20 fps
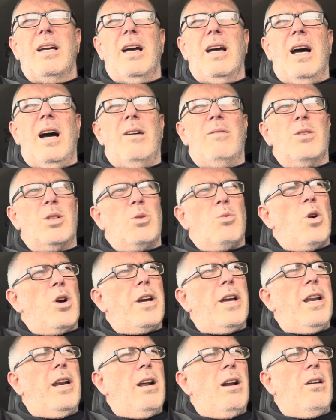I was
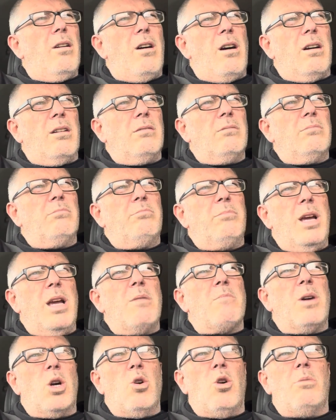walking along
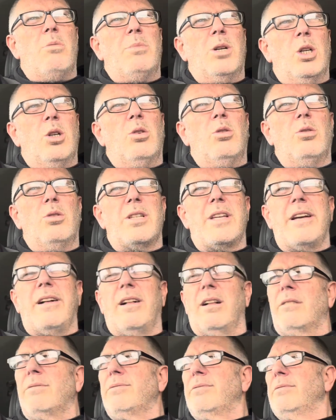being my normal cool
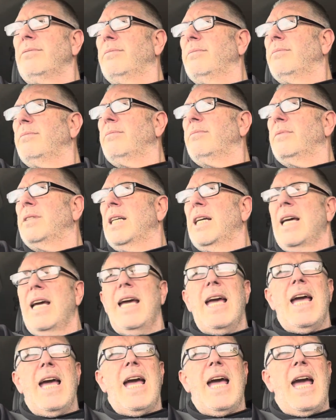self,
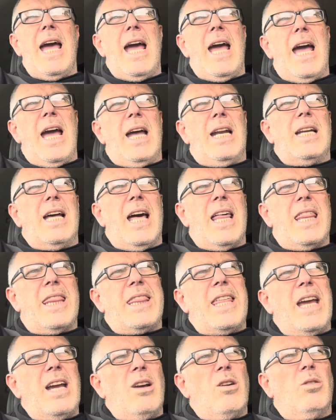and a
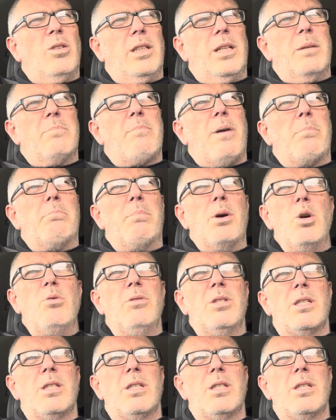thing called a baboon